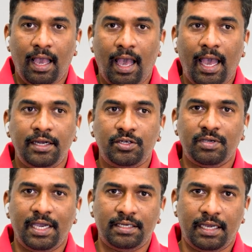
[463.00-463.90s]
And to
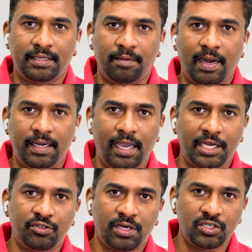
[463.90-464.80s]
get a third-party
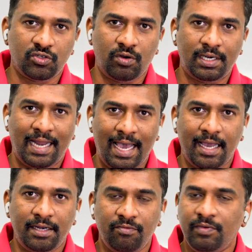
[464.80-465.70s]
assurance on
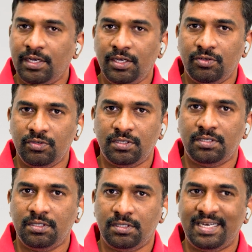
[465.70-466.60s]
that, we need to
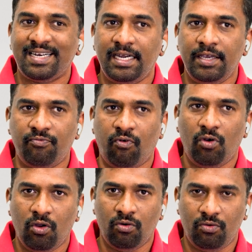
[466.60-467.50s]
strictly
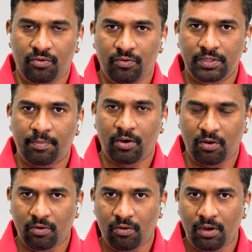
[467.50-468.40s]
follow the
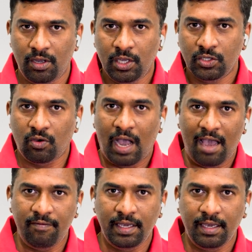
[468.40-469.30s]
protocol. So
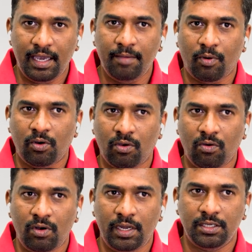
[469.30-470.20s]
having a
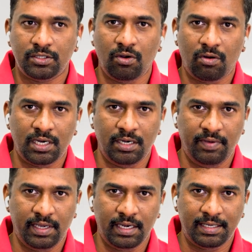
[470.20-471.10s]
protocol is not a
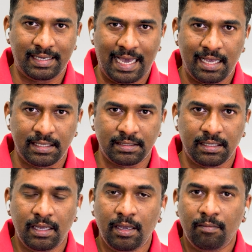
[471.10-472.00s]
difficult task,
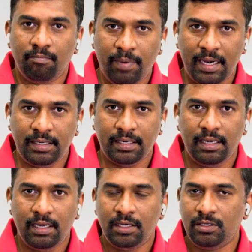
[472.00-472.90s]

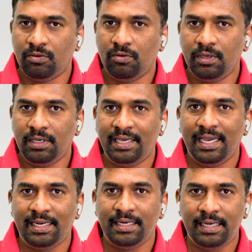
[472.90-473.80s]
but to
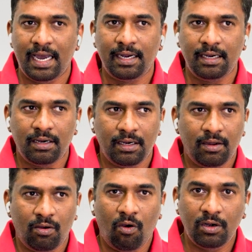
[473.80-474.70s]
get it done
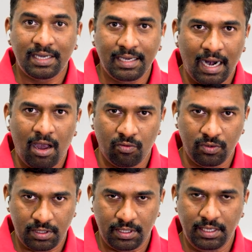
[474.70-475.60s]
on the
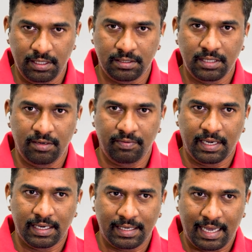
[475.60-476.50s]
ground is the
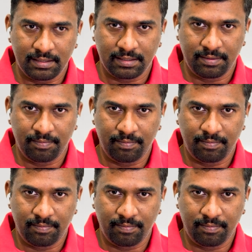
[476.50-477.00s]
difficult task.